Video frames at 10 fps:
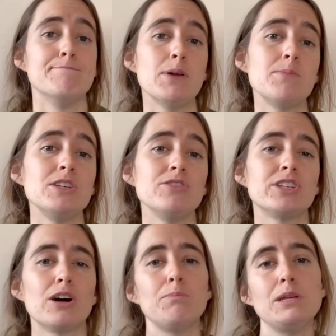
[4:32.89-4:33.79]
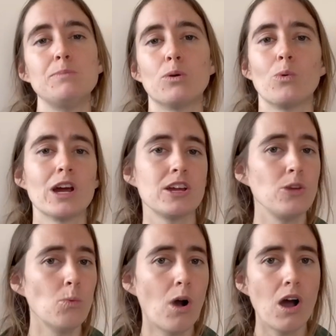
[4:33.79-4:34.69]
Maybe you tell people where
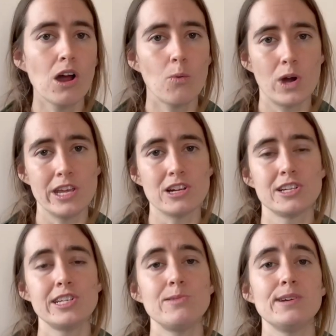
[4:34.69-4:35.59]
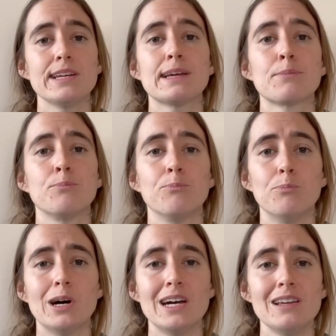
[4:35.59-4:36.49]
you are, what you're doing,
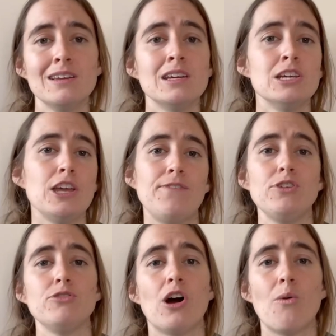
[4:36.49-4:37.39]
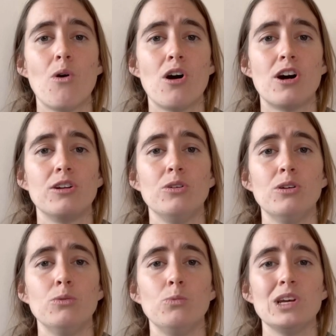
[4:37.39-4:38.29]
but if you go on
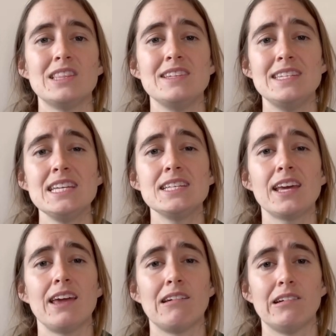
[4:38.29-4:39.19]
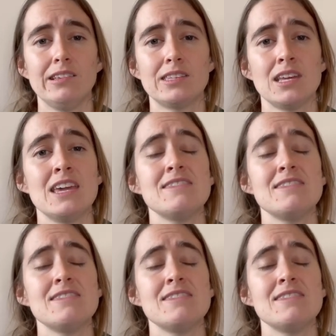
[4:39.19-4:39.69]
with details,